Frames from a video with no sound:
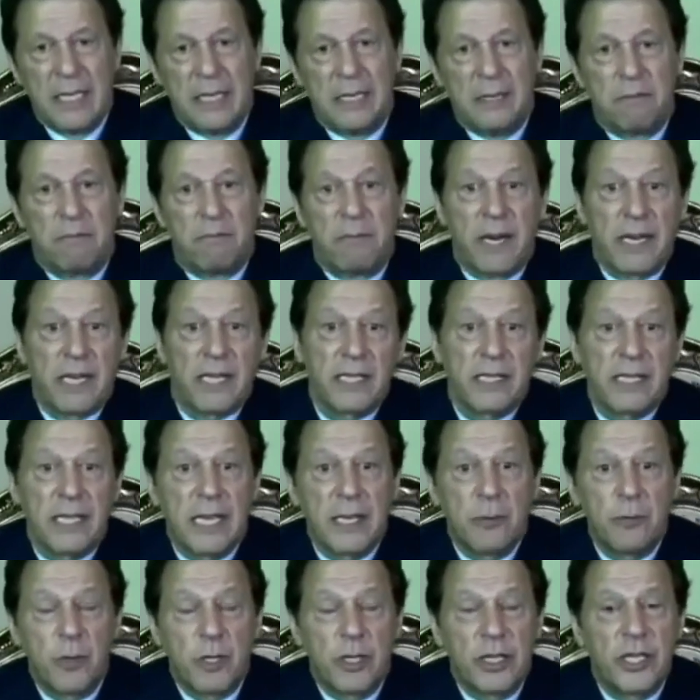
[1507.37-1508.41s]

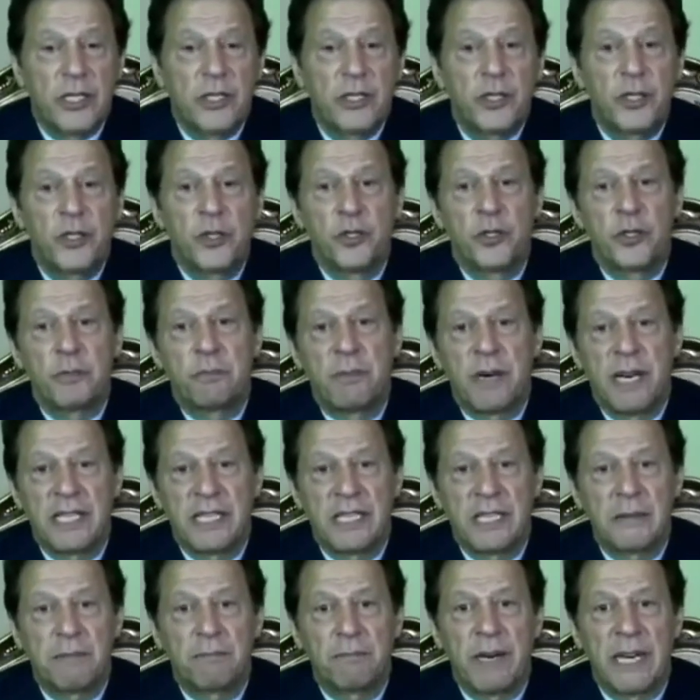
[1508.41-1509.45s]
Pakistan will continue to
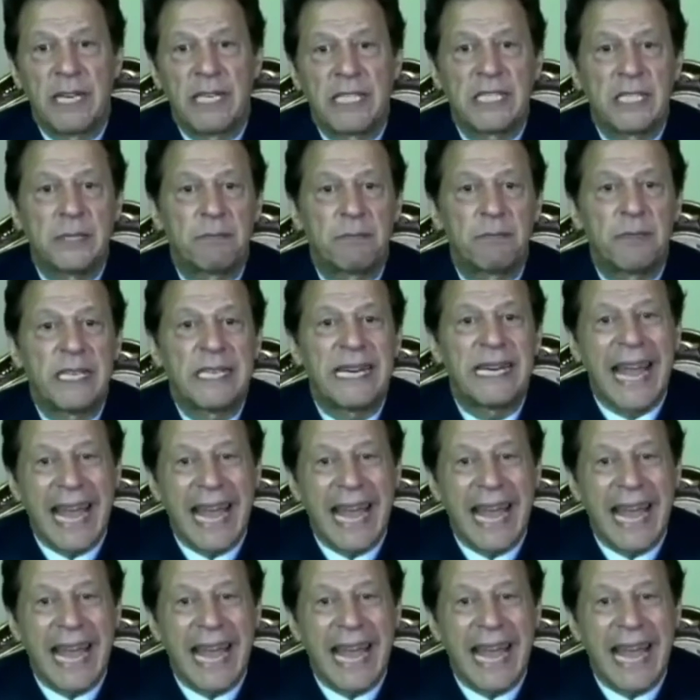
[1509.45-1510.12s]
participate